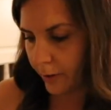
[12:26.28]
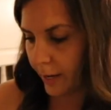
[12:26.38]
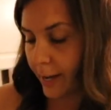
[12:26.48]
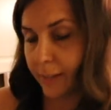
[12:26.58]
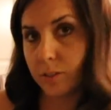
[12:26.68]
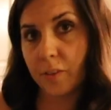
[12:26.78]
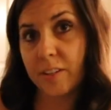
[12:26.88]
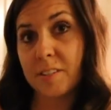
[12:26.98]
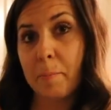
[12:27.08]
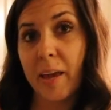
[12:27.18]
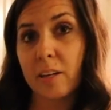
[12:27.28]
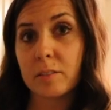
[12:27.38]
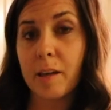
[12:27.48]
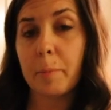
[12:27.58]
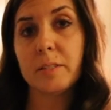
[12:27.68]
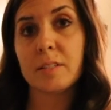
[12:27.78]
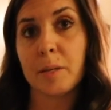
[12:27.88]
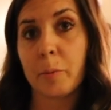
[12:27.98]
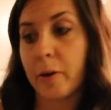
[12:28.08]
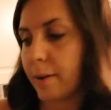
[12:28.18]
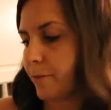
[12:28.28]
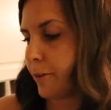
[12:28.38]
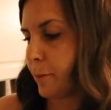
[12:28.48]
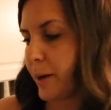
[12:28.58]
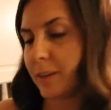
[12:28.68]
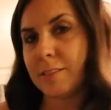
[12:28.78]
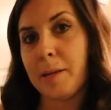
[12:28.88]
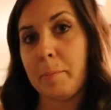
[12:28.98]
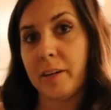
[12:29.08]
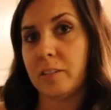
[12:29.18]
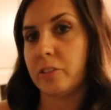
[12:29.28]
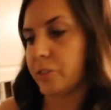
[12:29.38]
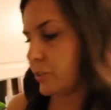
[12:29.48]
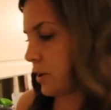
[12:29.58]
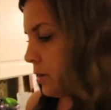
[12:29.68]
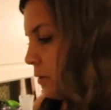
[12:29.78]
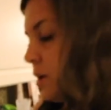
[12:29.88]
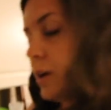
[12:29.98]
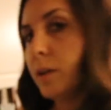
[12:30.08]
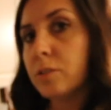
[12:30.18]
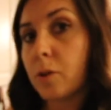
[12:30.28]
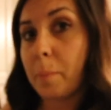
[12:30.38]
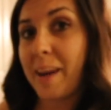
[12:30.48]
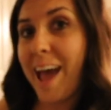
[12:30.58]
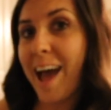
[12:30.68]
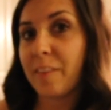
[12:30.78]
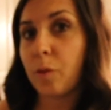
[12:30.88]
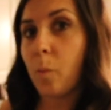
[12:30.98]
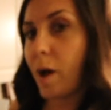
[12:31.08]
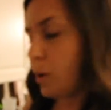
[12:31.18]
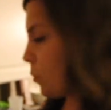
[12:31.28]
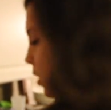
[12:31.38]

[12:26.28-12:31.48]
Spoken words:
Okay, guys, so the tomatoes have been simmering for about 10 minutes or so. So I'm gonna add the white